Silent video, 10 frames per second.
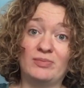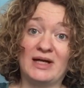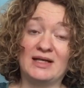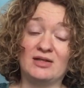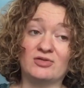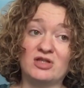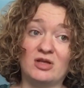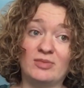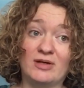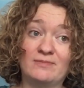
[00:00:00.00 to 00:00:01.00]
back in
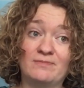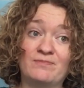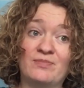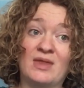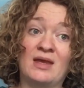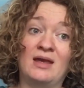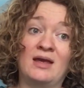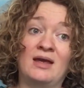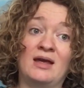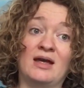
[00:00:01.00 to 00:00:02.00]
October.
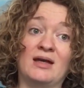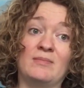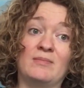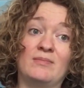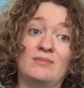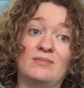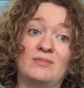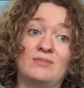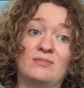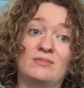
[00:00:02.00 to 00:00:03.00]

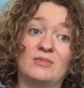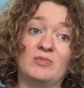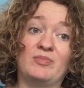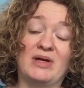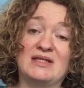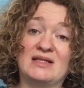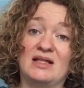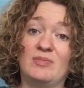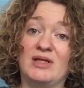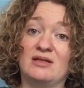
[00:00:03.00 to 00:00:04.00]
It's
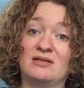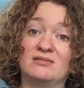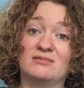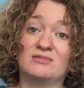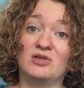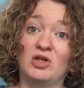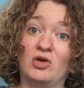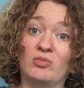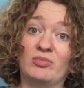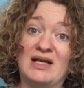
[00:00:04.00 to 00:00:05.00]
basically been a
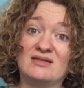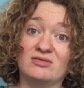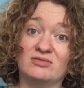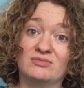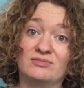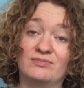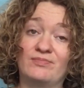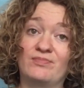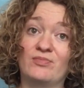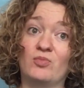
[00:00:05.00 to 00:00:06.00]
long battle
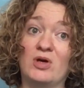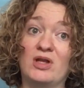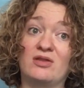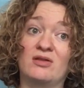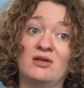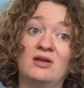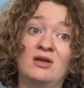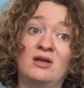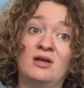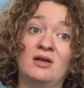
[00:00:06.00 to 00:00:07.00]
with
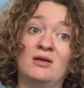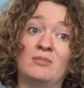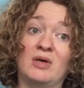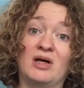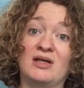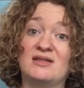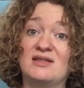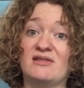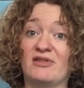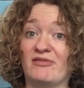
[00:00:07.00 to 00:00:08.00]
my
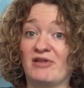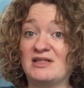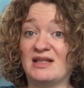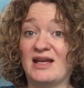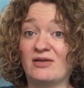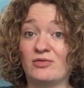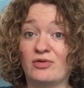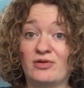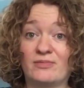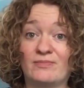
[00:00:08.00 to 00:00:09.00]
deteriorating
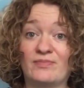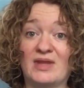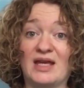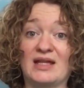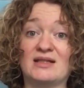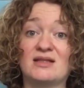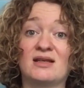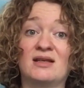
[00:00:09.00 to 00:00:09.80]
health and